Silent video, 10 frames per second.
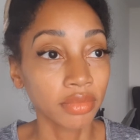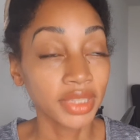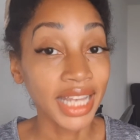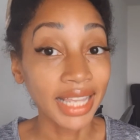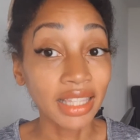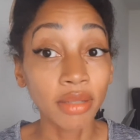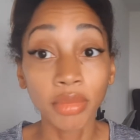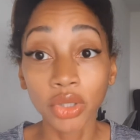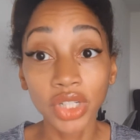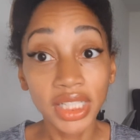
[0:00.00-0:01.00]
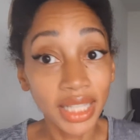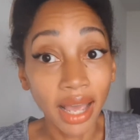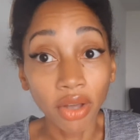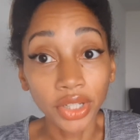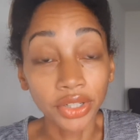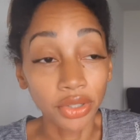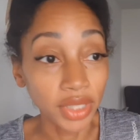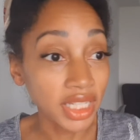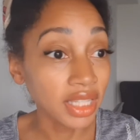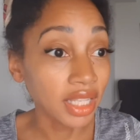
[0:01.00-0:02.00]
Take the emojis out. You don't
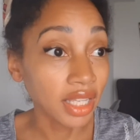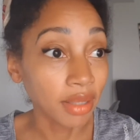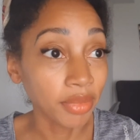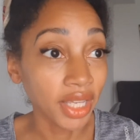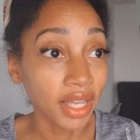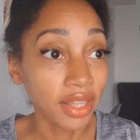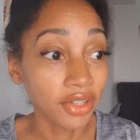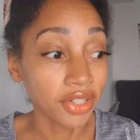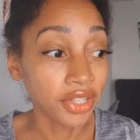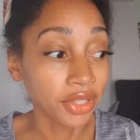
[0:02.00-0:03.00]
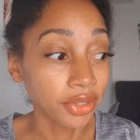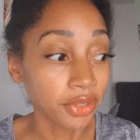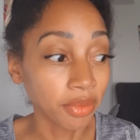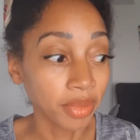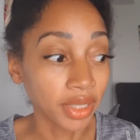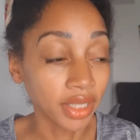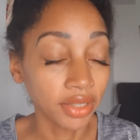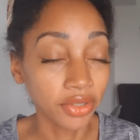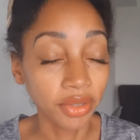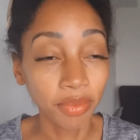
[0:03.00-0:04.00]
need them. Yeah, they're cute, but
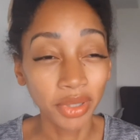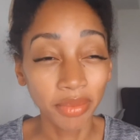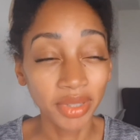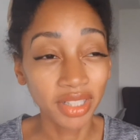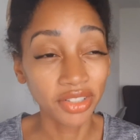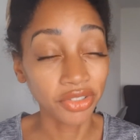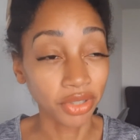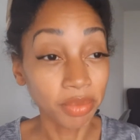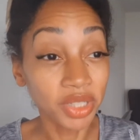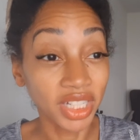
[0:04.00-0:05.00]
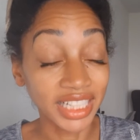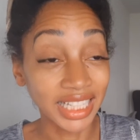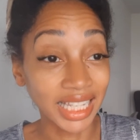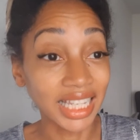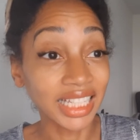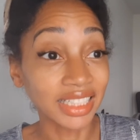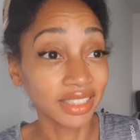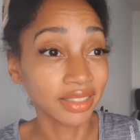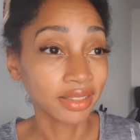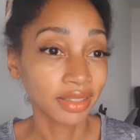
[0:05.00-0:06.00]
you can put them in the description, I
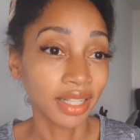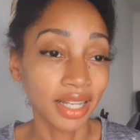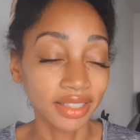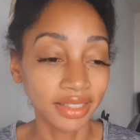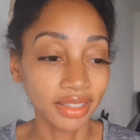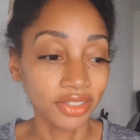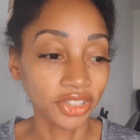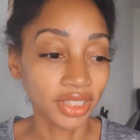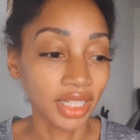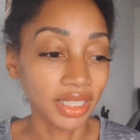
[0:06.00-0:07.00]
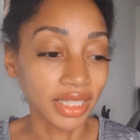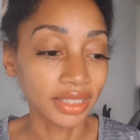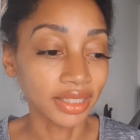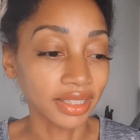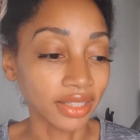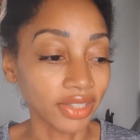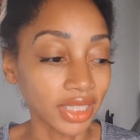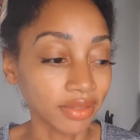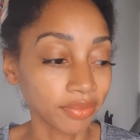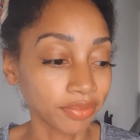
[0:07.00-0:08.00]
guess. Honestly, they're just not
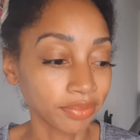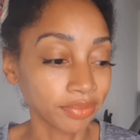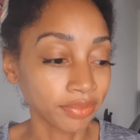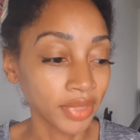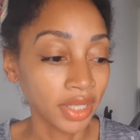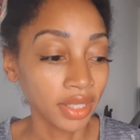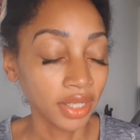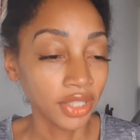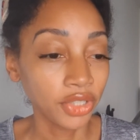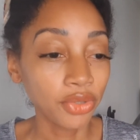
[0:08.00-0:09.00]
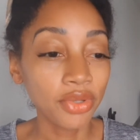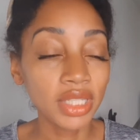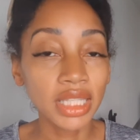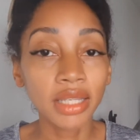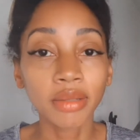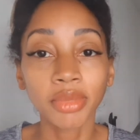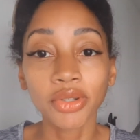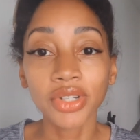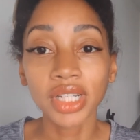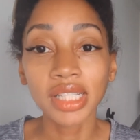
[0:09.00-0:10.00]
necessary. Use the
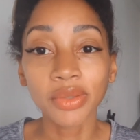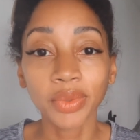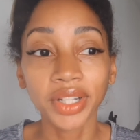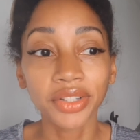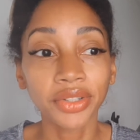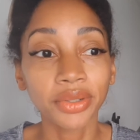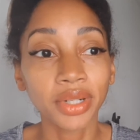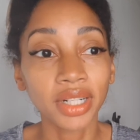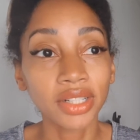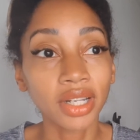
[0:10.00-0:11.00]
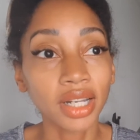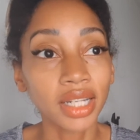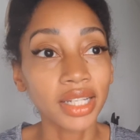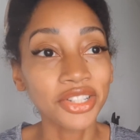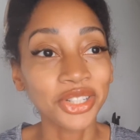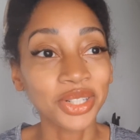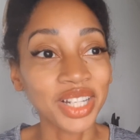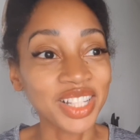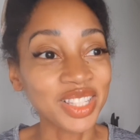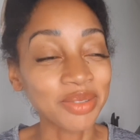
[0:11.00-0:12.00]
emojis when you are talking to your
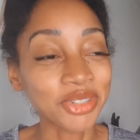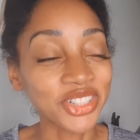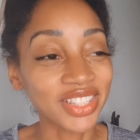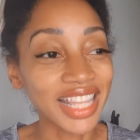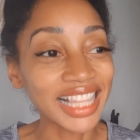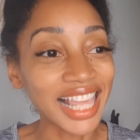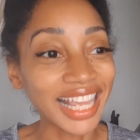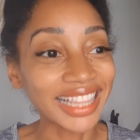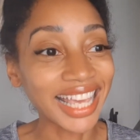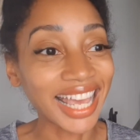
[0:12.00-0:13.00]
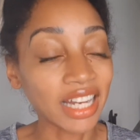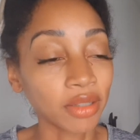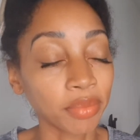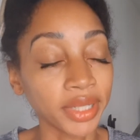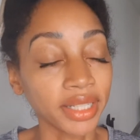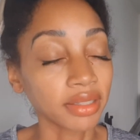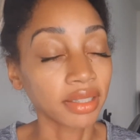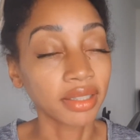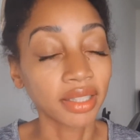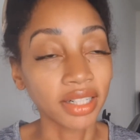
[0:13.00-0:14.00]
customers. They like that, but
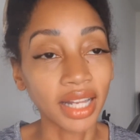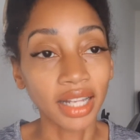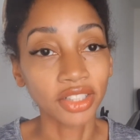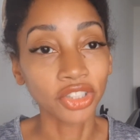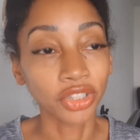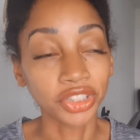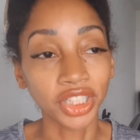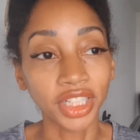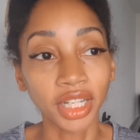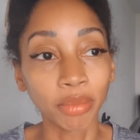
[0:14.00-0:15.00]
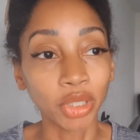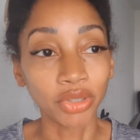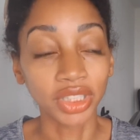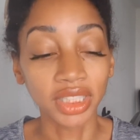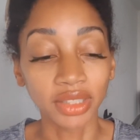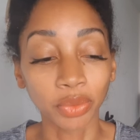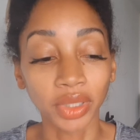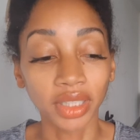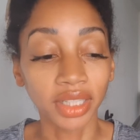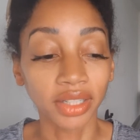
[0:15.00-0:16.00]
they're not searching emojis
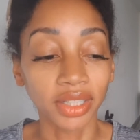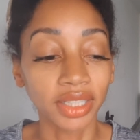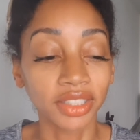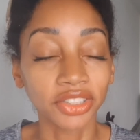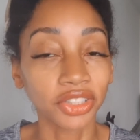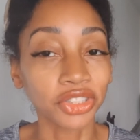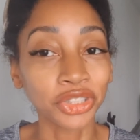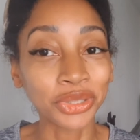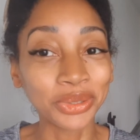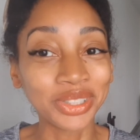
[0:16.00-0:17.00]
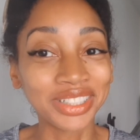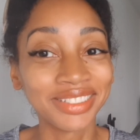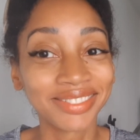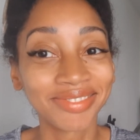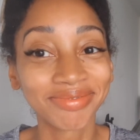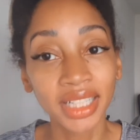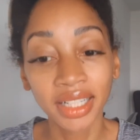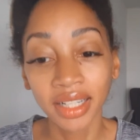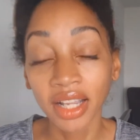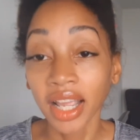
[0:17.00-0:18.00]
when they are in the search tool.
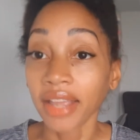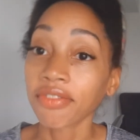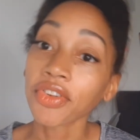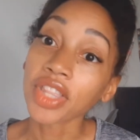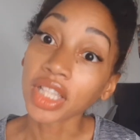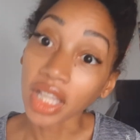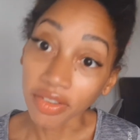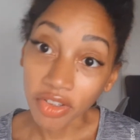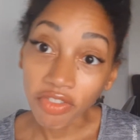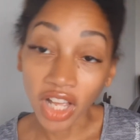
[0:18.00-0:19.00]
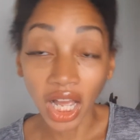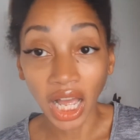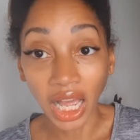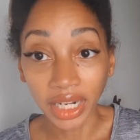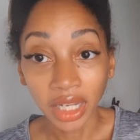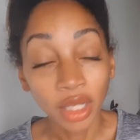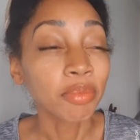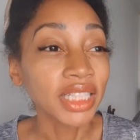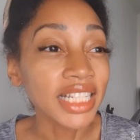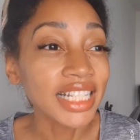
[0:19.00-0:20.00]
And for the love of God,
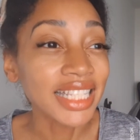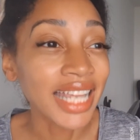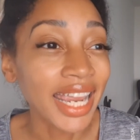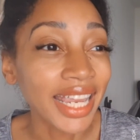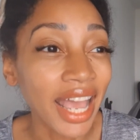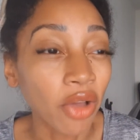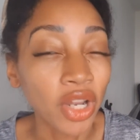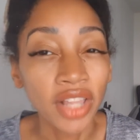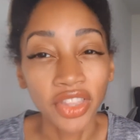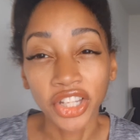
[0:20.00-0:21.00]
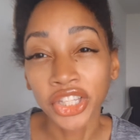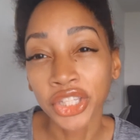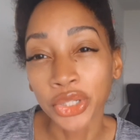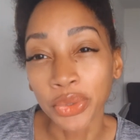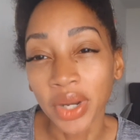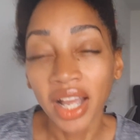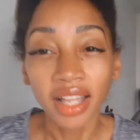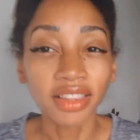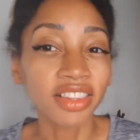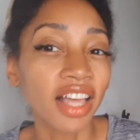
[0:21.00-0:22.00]
please take out the cute,
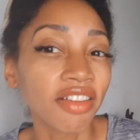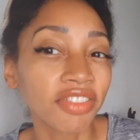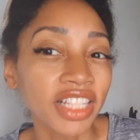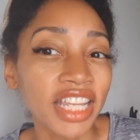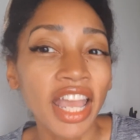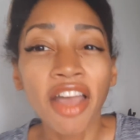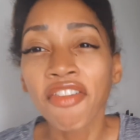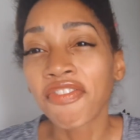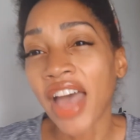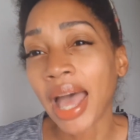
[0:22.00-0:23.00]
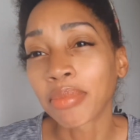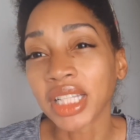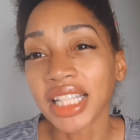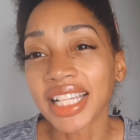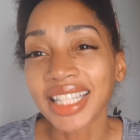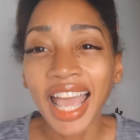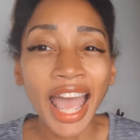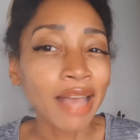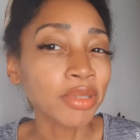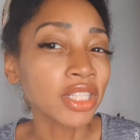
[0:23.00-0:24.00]
lovely, fabulous,
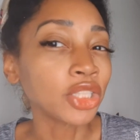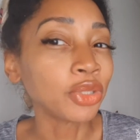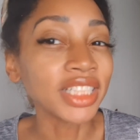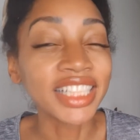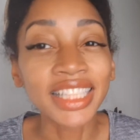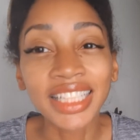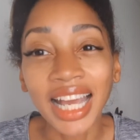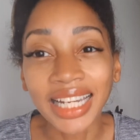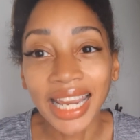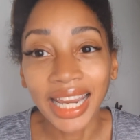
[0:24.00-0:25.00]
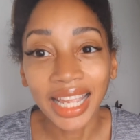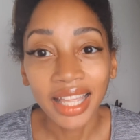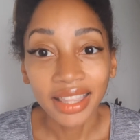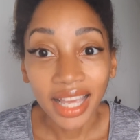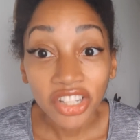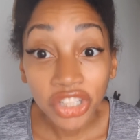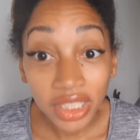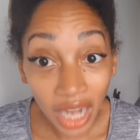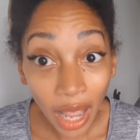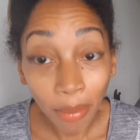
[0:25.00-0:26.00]
absolutely stunning. That
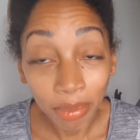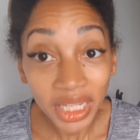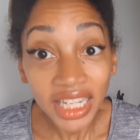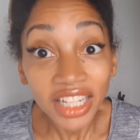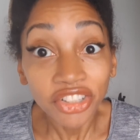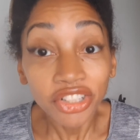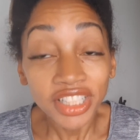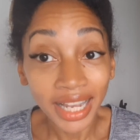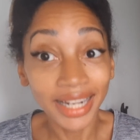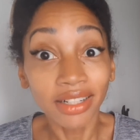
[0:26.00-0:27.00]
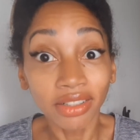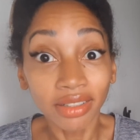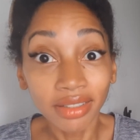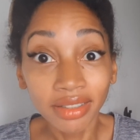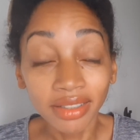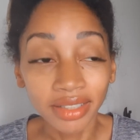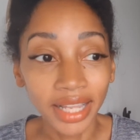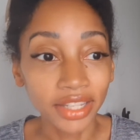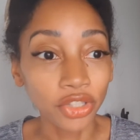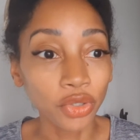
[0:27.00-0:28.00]
should not be in your title.
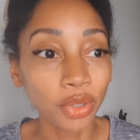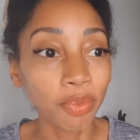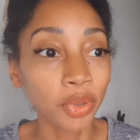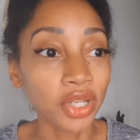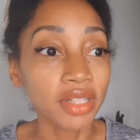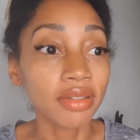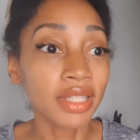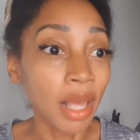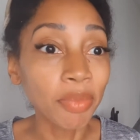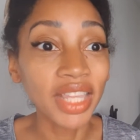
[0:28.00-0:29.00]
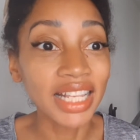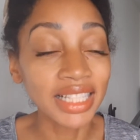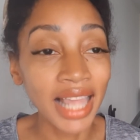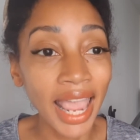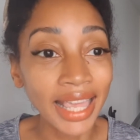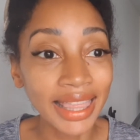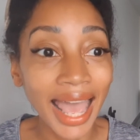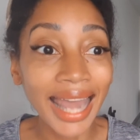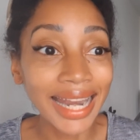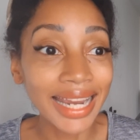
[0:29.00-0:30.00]
Like, you could put some things like
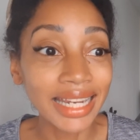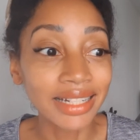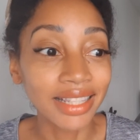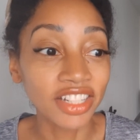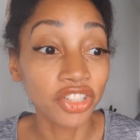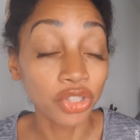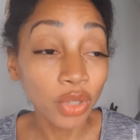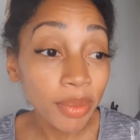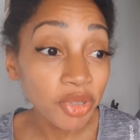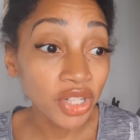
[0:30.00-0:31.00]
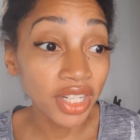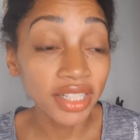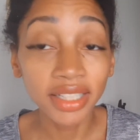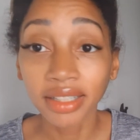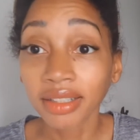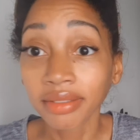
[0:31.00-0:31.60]
that in the description.